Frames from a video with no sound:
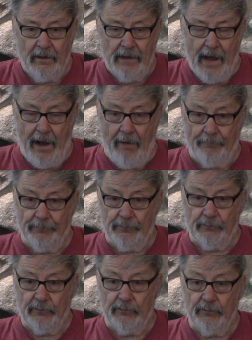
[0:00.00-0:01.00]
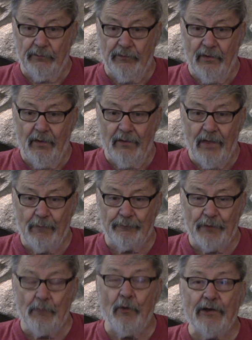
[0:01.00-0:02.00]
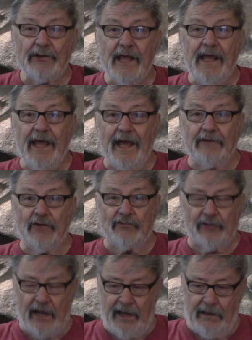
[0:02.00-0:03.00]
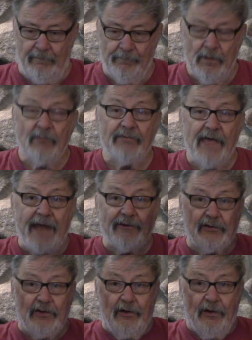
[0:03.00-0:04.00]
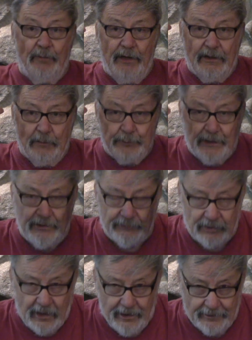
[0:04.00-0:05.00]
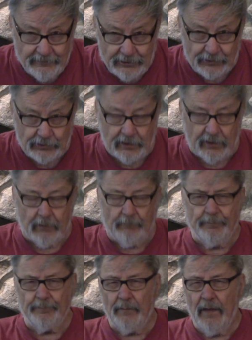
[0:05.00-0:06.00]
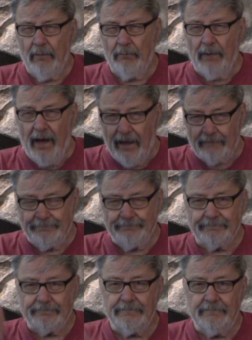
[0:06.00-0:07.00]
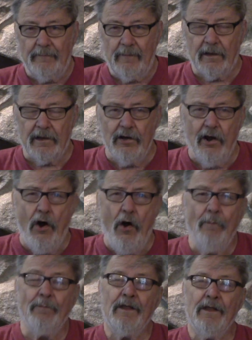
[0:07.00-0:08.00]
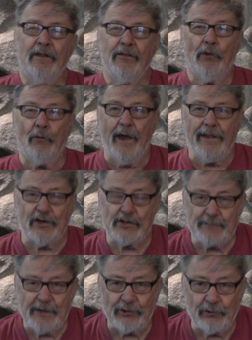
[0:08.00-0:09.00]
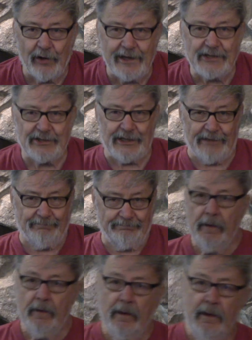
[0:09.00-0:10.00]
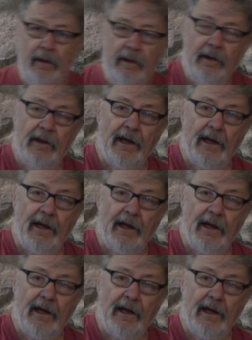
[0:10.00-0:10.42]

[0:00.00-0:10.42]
Now, from what they had to say, that's going to be the place to hunt this year. But, you know, the weather's been crazy. In the